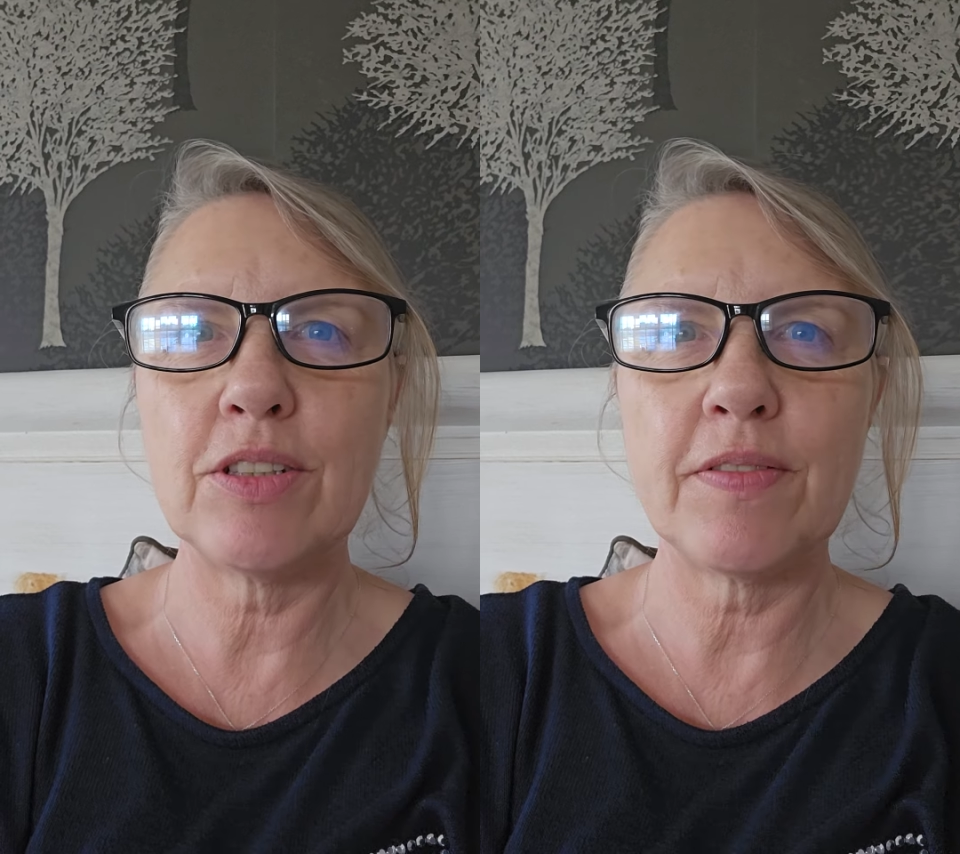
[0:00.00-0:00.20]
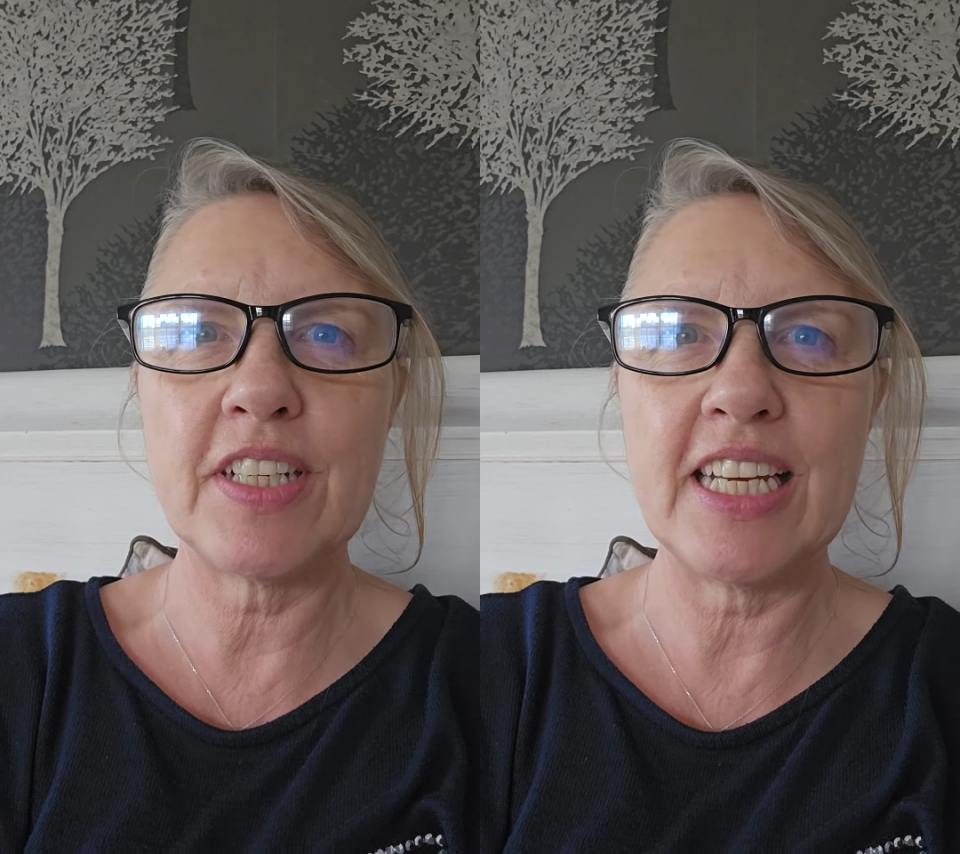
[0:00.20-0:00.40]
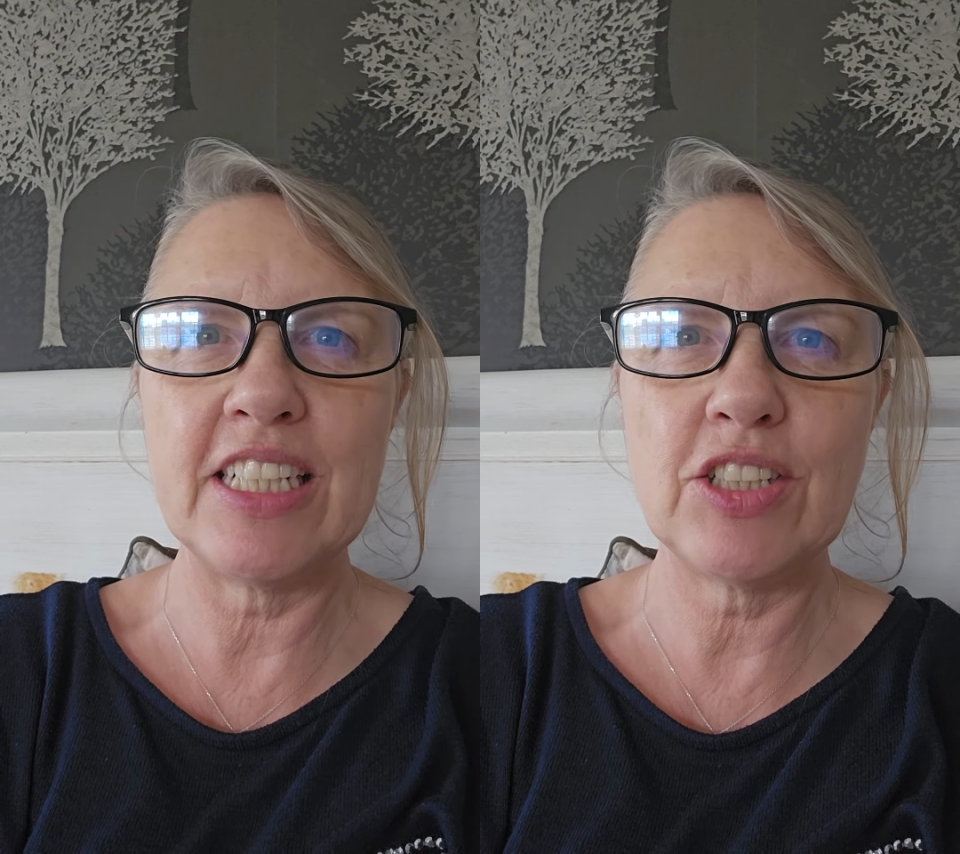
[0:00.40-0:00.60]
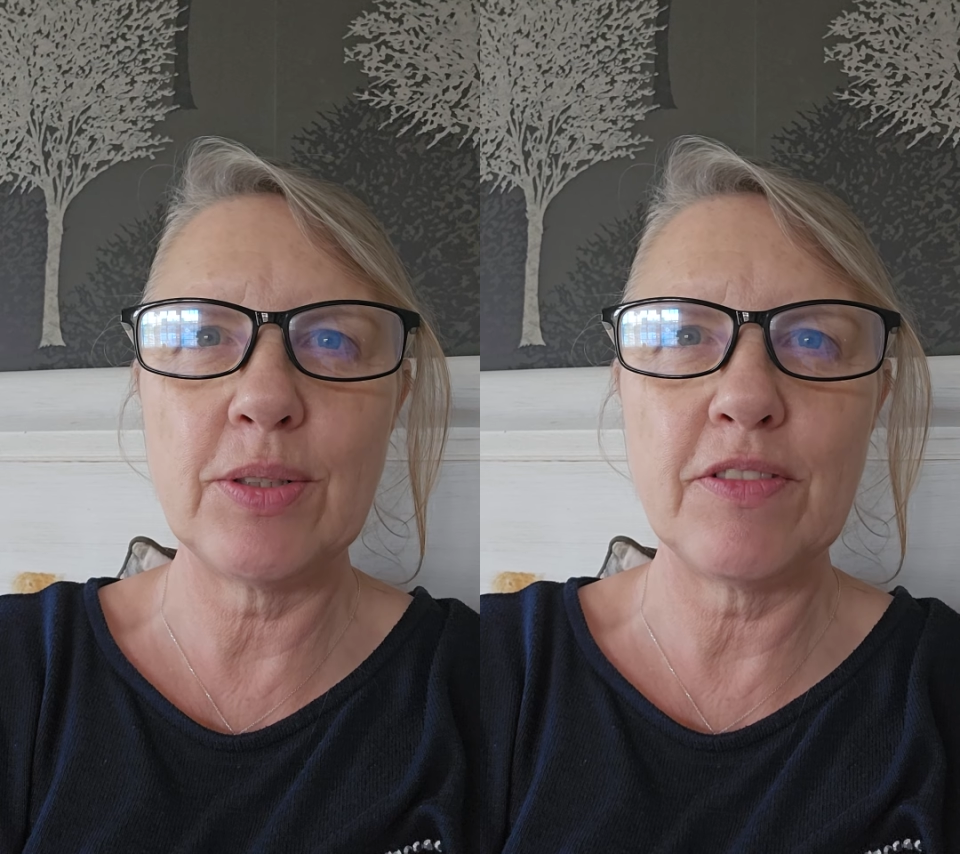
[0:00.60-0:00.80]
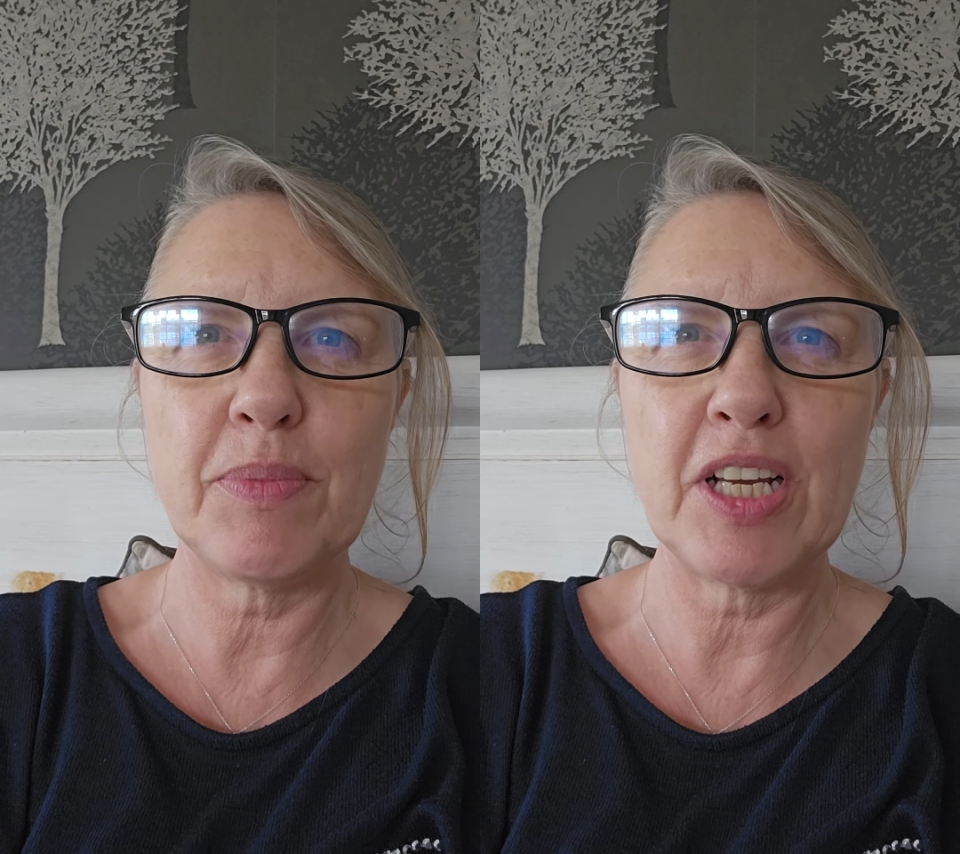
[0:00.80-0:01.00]
of an issue
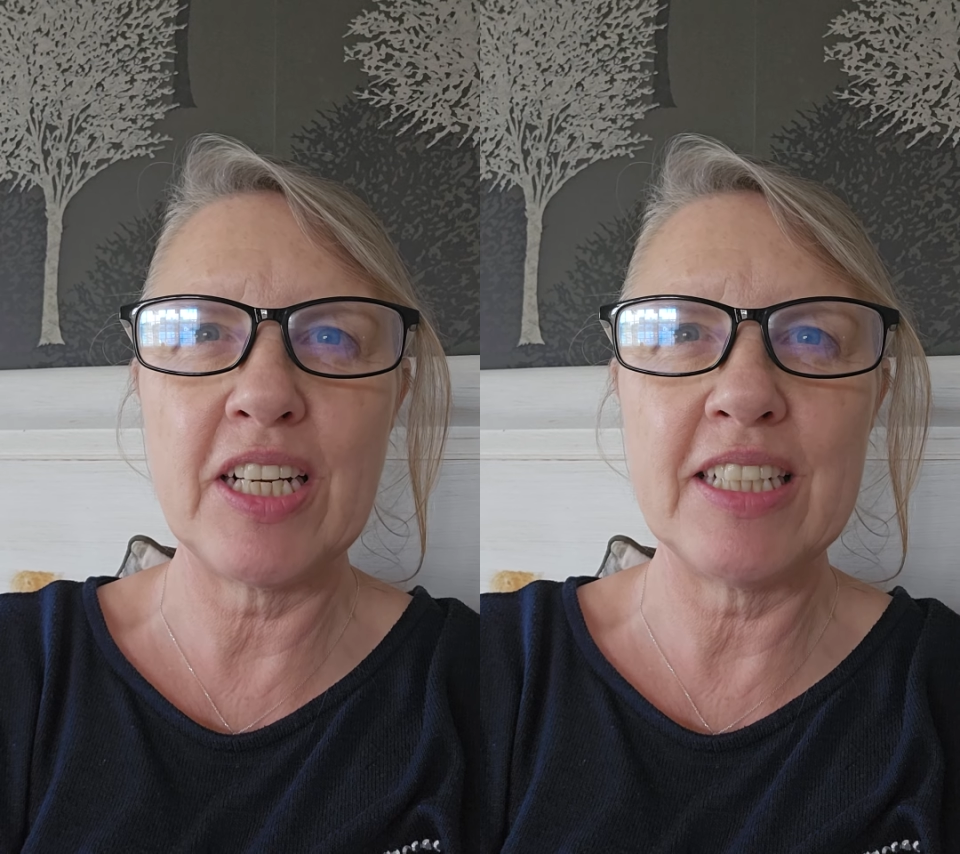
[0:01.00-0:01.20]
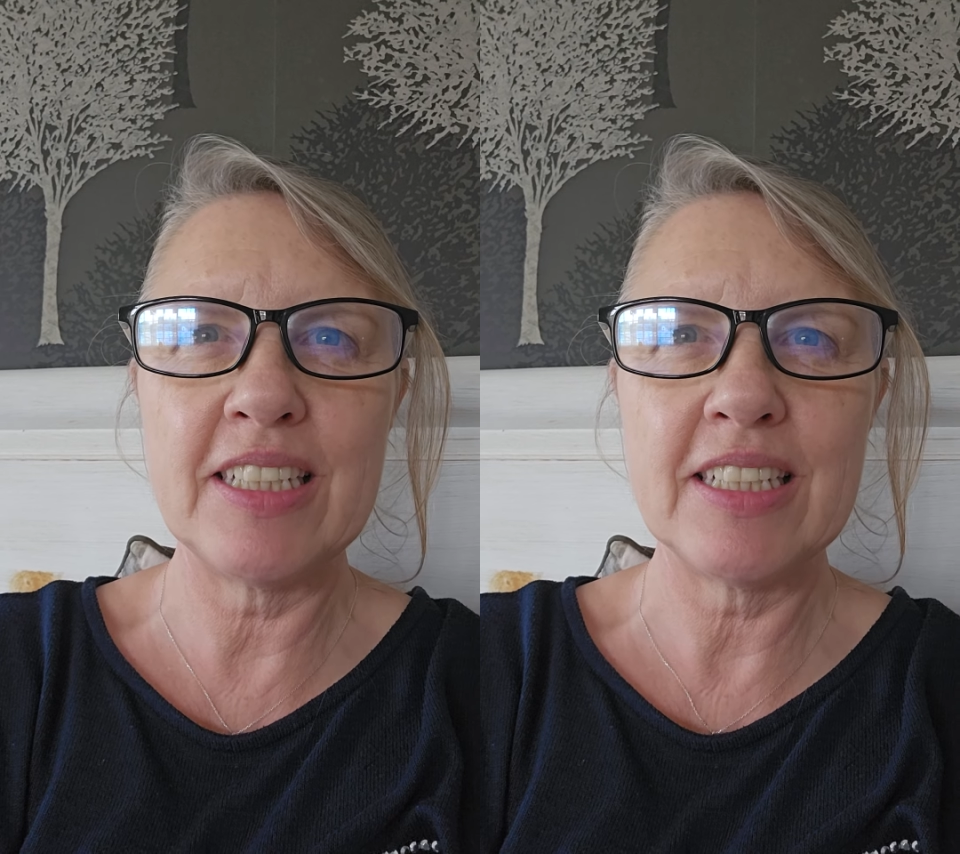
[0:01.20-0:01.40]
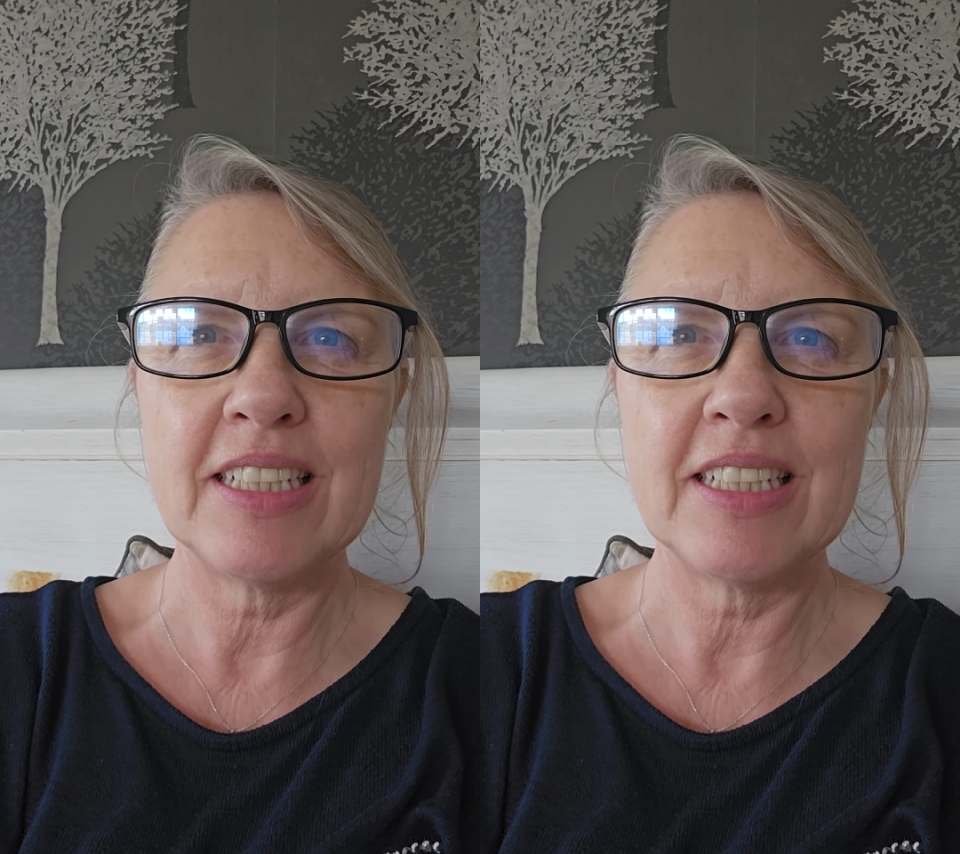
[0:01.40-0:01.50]
of blood.